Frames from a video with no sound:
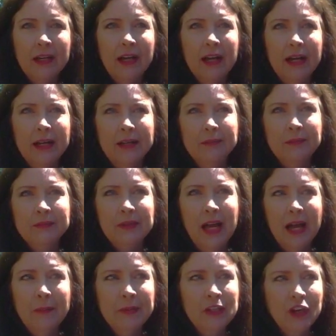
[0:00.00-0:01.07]
Um,
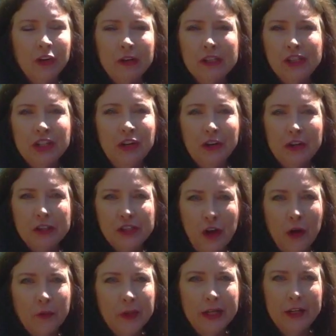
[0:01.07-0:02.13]
I'm encouraging her to
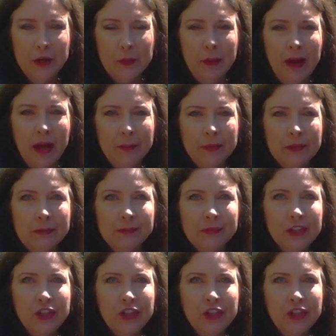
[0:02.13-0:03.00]
start reading her Bible.